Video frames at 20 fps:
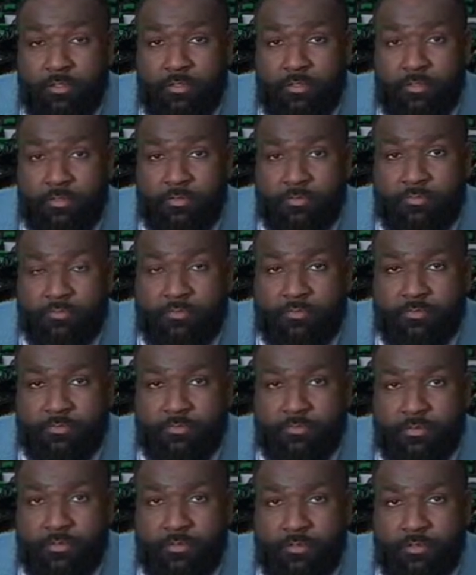
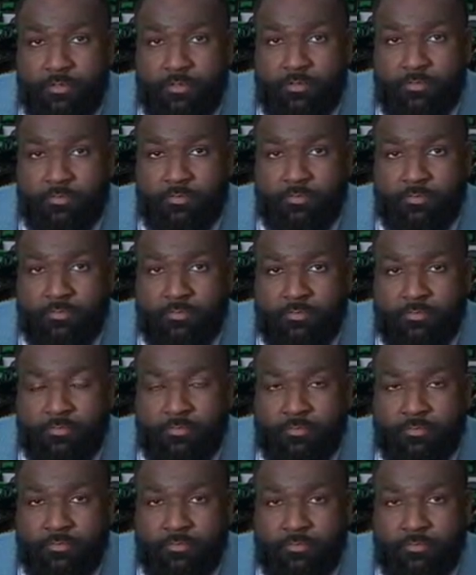
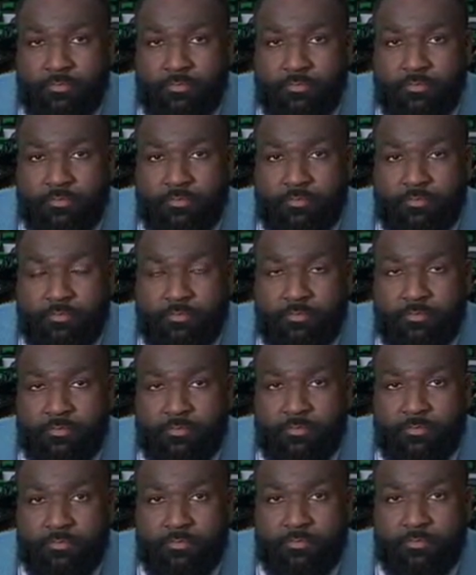
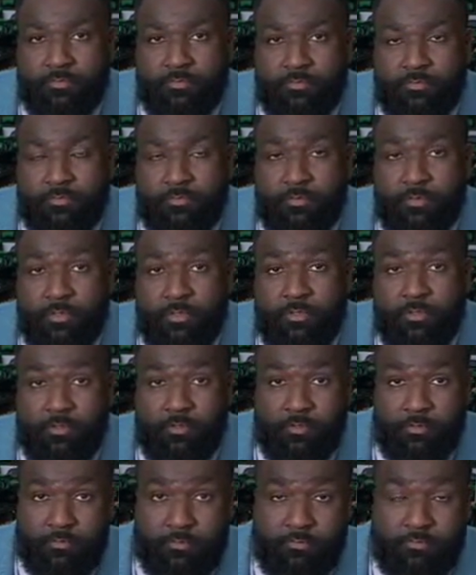
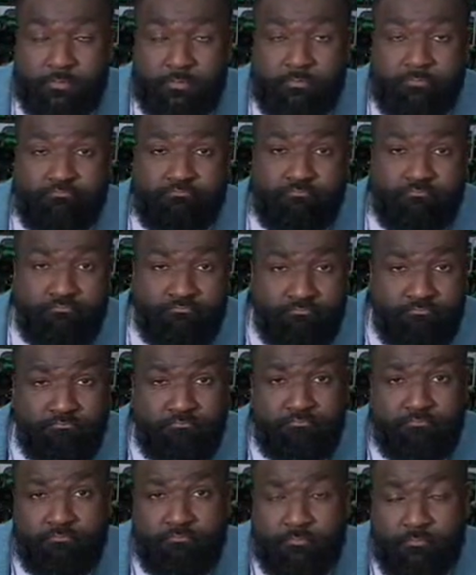
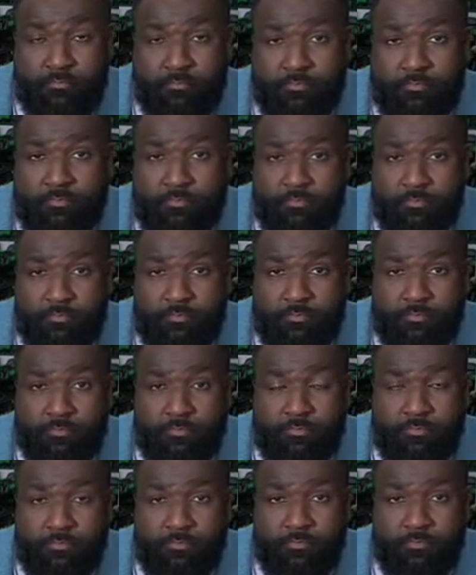
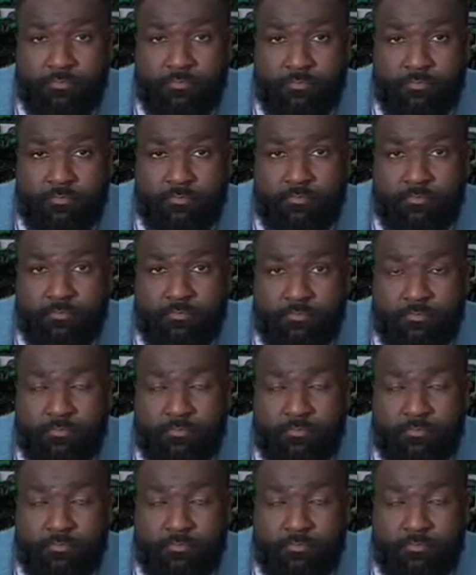No words are spoken by the person on screen.